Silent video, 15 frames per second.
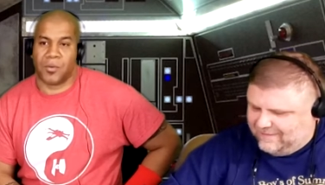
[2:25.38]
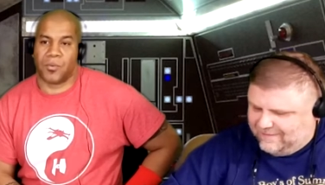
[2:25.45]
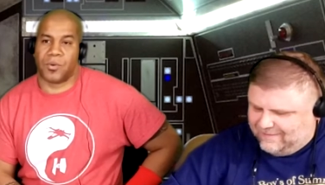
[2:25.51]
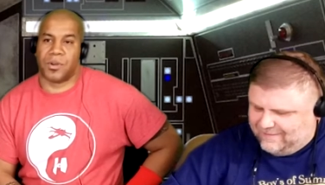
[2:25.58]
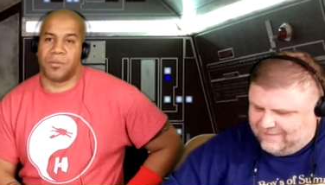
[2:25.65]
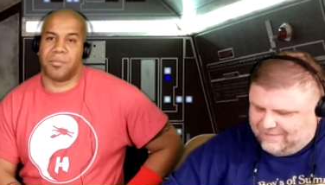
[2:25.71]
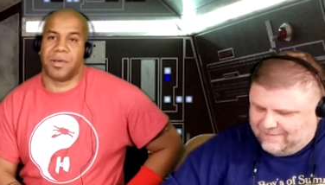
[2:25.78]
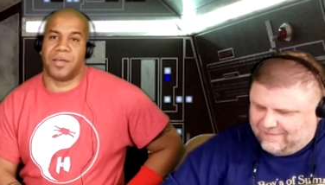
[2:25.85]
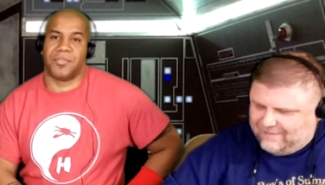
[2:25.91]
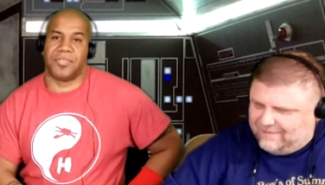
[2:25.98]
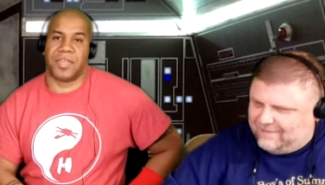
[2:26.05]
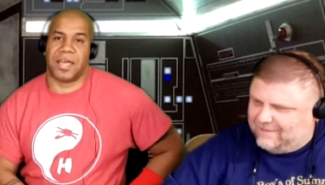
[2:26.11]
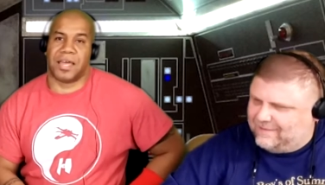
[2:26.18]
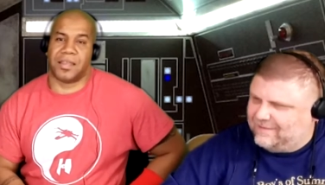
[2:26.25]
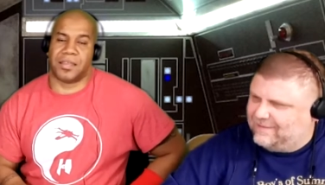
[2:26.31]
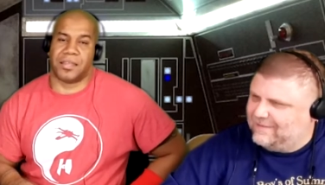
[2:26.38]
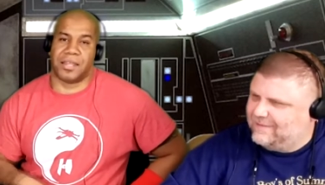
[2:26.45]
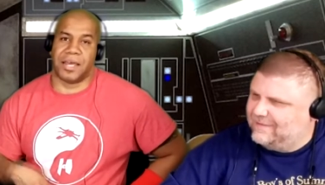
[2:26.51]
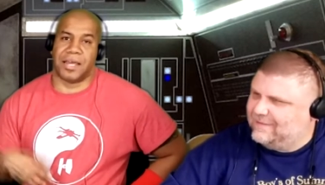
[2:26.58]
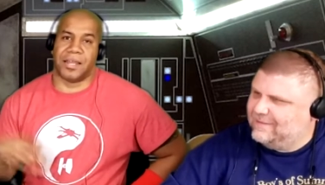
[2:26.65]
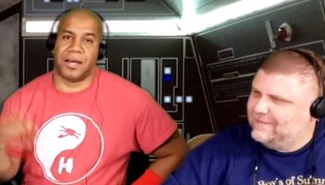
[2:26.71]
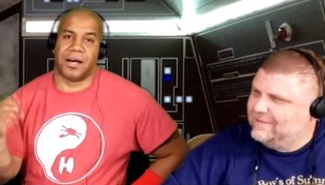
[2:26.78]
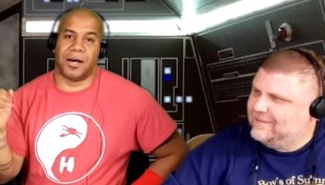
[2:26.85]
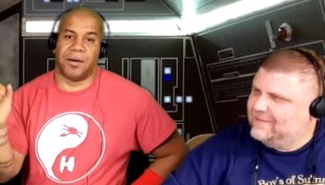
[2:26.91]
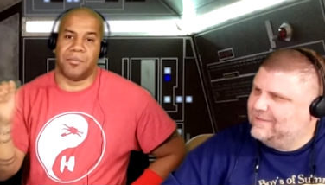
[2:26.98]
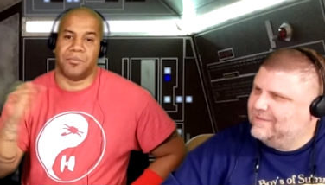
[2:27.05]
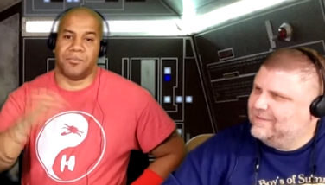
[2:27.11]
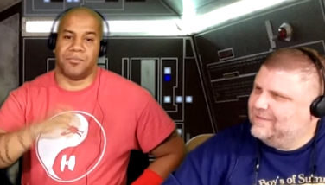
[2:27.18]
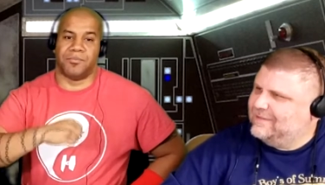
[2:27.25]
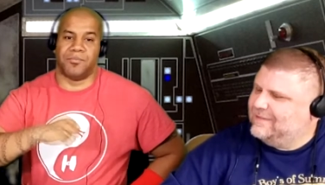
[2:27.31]
Speaker 1: what about that that
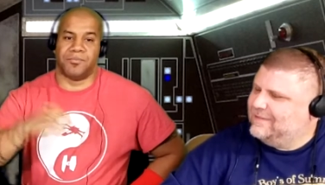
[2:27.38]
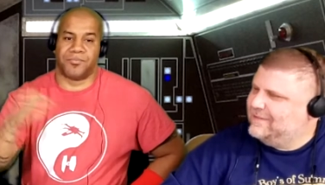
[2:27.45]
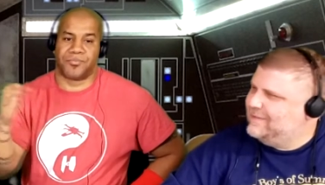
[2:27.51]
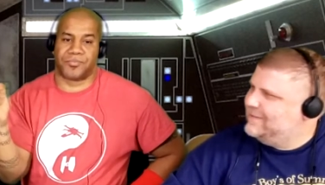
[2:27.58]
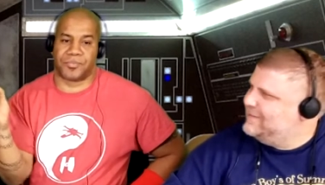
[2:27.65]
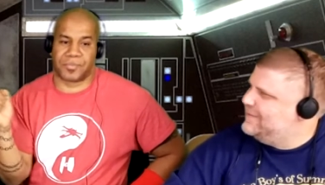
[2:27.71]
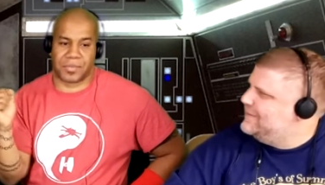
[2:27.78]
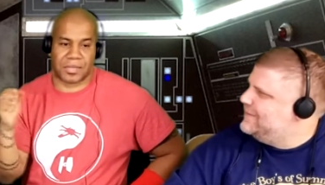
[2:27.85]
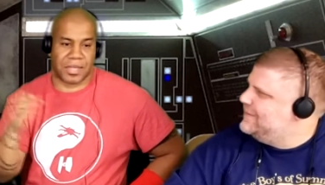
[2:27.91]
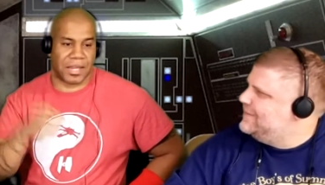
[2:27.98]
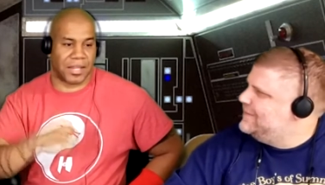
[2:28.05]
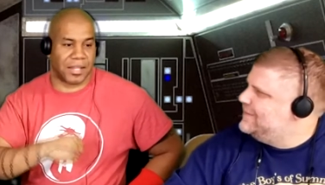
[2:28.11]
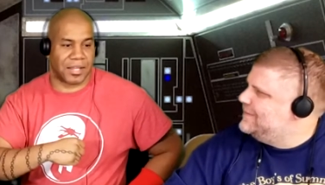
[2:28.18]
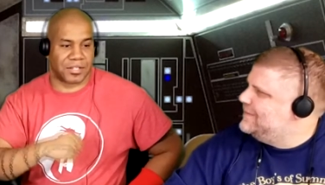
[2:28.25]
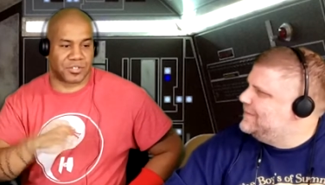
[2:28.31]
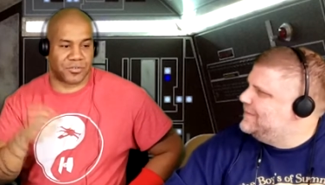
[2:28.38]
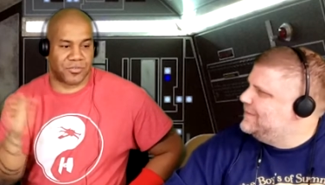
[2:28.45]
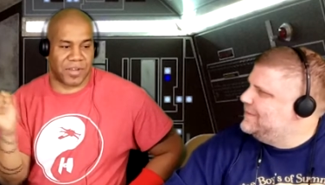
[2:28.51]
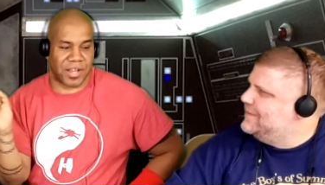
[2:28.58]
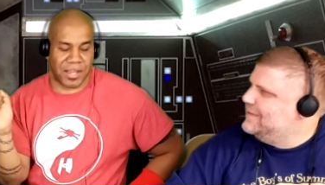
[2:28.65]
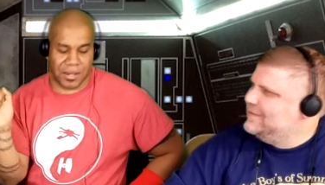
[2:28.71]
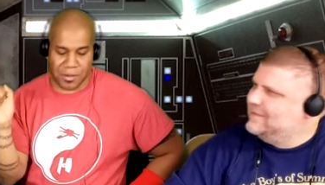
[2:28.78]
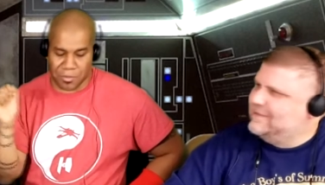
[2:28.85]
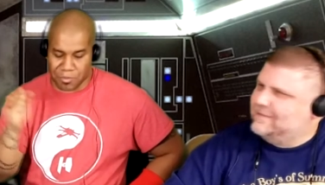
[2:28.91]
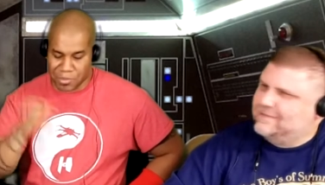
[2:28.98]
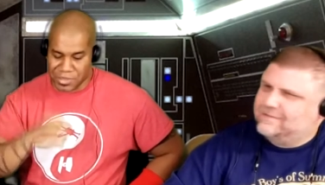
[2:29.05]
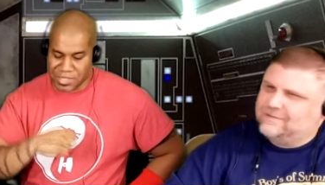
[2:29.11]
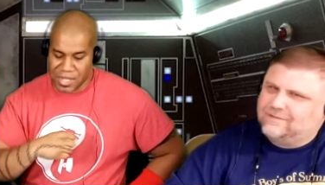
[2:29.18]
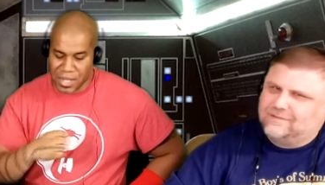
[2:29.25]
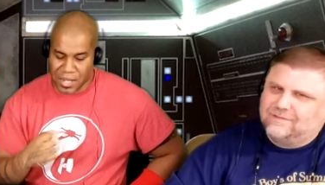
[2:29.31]
um that electrified
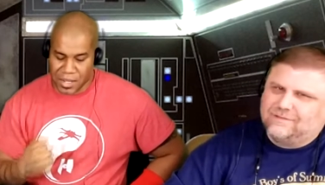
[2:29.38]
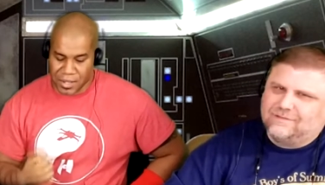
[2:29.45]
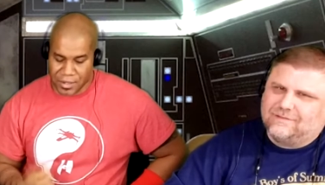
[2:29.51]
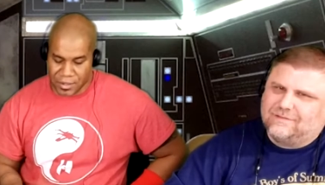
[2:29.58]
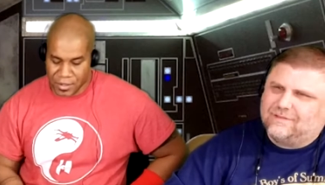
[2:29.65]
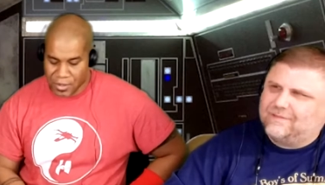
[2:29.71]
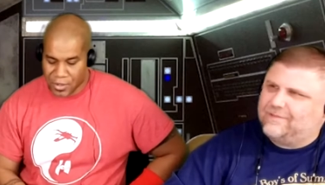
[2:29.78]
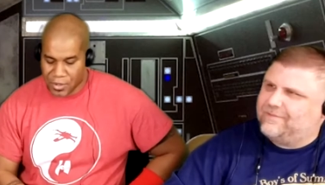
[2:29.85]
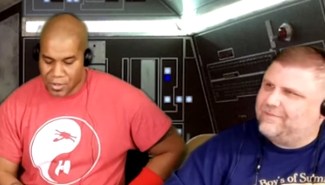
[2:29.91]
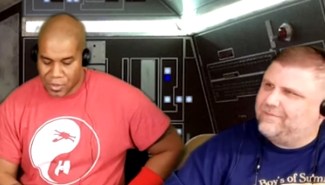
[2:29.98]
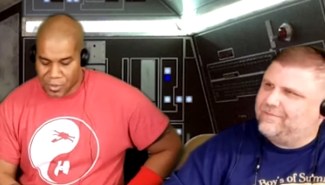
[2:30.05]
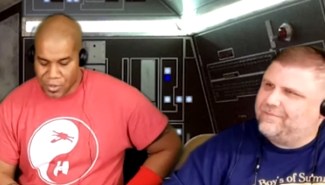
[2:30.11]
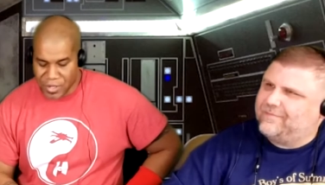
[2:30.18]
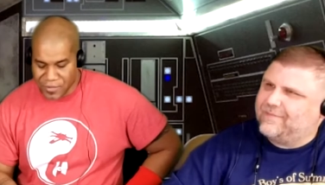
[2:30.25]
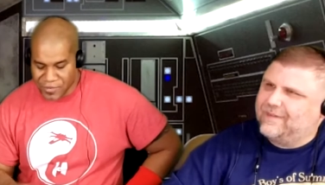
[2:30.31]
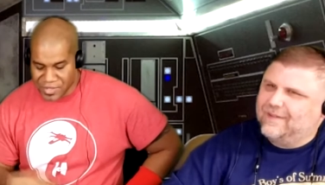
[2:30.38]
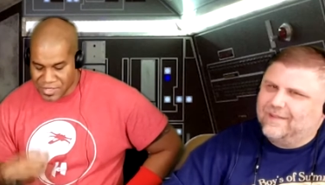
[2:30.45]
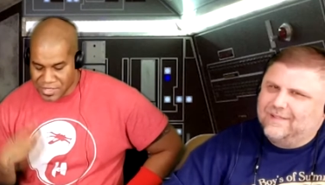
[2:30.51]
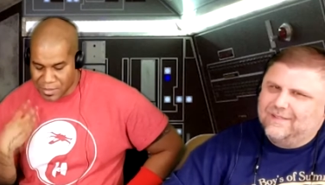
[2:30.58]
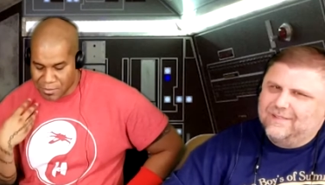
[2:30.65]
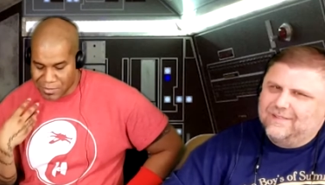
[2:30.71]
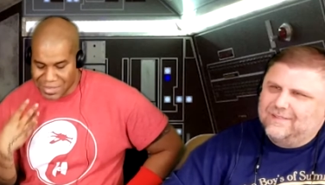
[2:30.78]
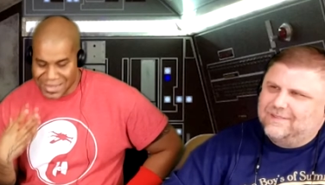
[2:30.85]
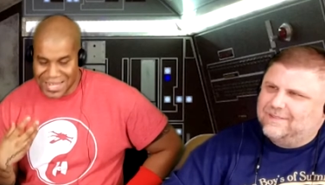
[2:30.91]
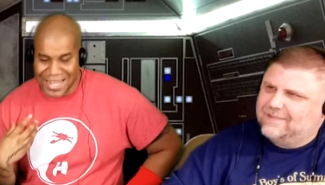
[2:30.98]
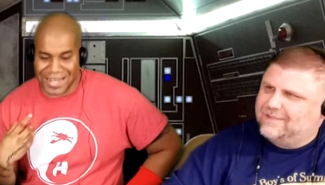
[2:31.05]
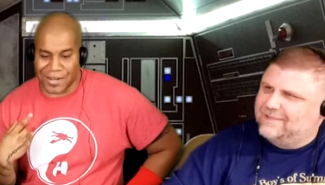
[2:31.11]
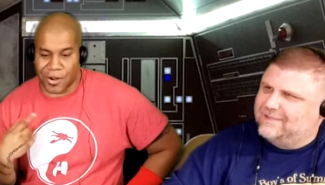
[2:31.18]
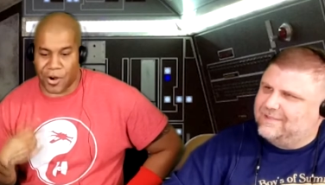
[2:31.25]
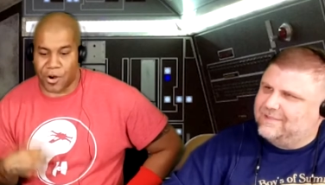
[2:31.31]
baton? or even some
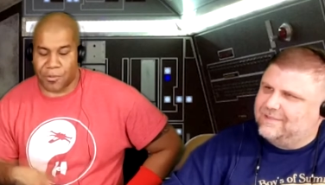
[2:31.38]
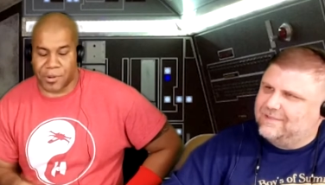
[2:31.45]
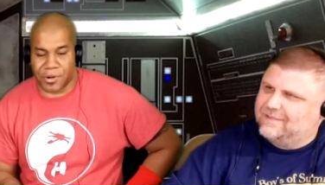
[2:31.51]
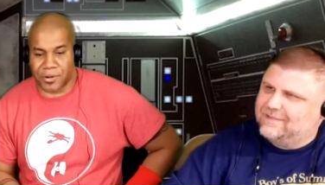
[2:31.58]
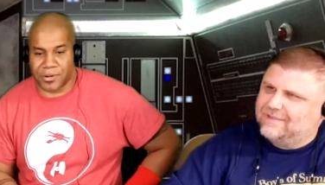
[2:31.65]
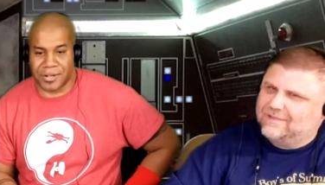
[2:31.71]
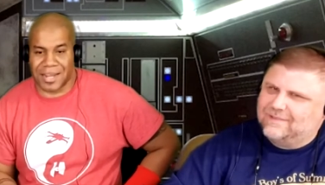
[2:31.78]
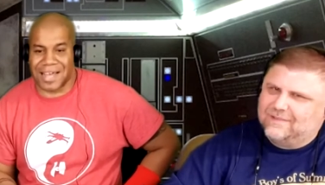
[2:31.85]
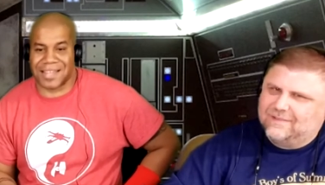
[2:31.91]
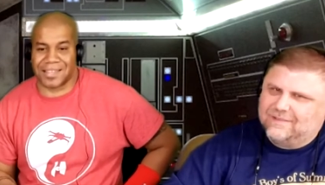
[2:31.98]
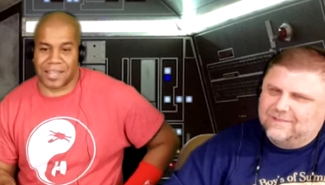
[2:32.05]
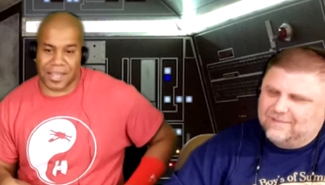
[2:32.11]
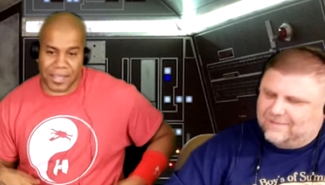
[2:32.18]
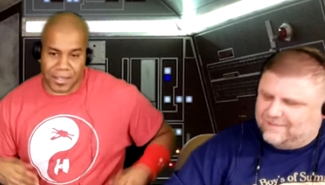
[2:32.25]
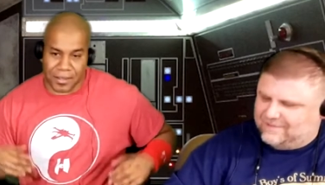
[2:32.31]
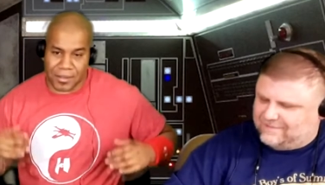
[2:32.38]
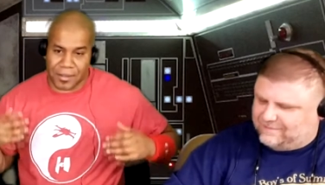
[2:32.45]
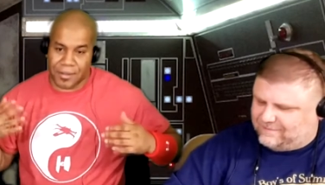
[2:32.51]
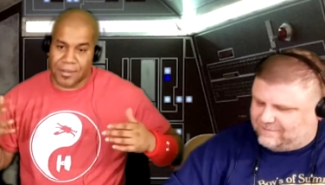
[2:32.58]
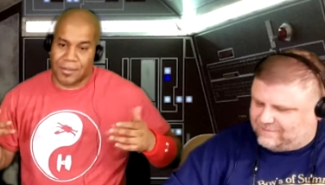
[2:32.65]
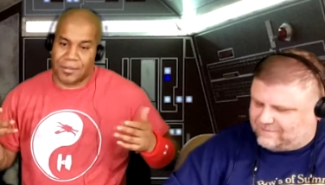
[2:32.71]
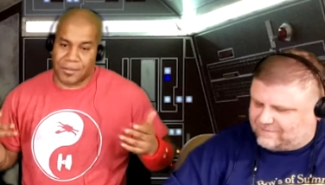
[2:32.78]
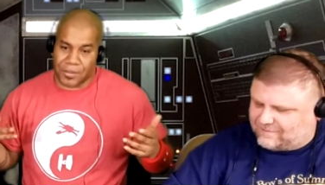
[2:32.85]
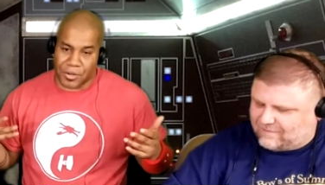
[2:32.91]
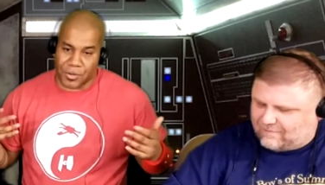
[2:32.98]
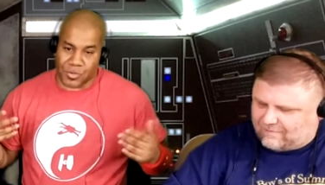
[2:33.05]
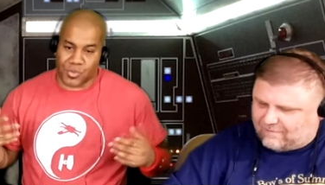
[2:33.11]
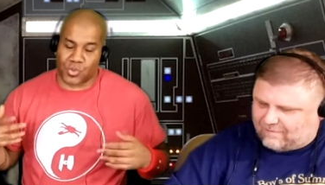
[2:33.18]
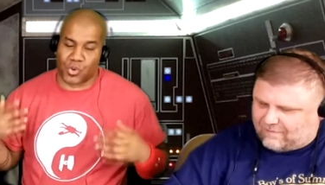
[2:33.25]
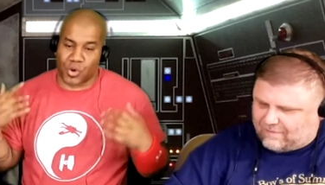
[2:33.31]
light armor. Not like, you
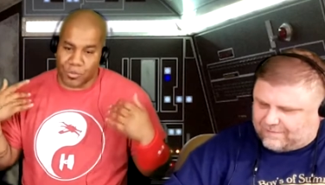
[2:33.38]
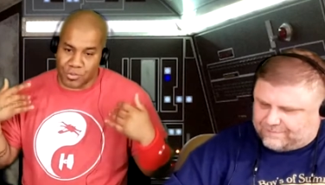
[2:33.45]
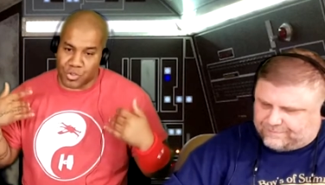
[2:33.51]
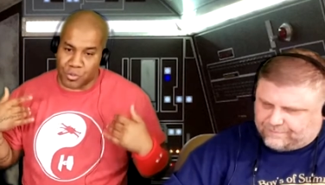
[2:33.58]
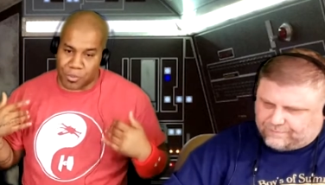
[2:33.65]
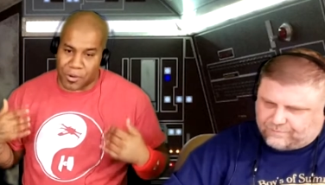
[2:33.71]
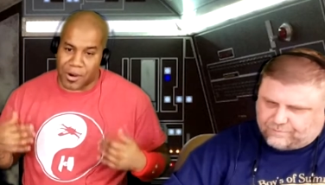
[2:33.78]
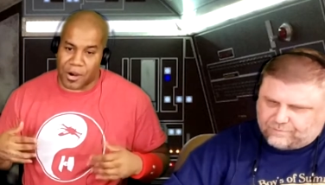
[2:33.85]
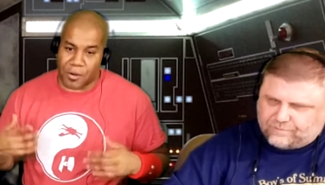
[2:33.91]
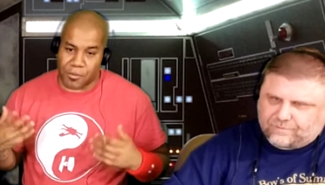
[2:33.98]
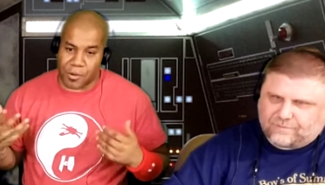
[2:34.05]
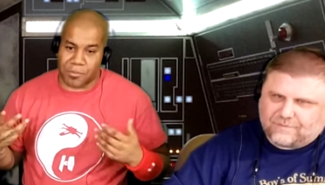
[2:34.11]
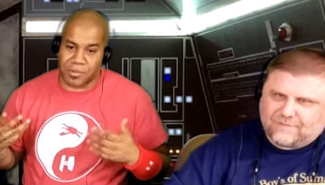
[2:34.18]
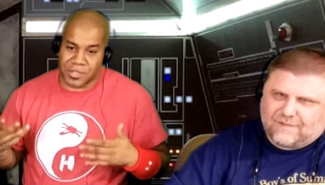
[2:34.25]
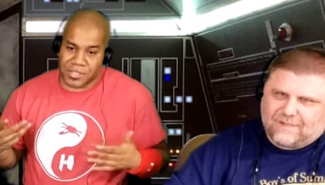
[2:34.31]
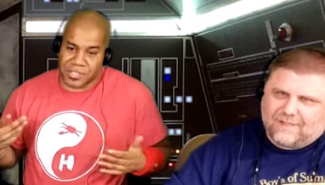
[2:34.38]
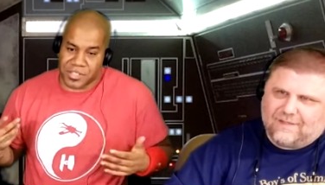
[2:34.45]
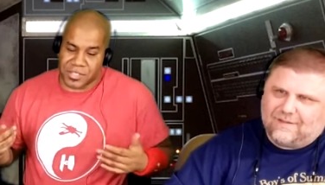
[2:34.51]
know, stormtrooper armor, but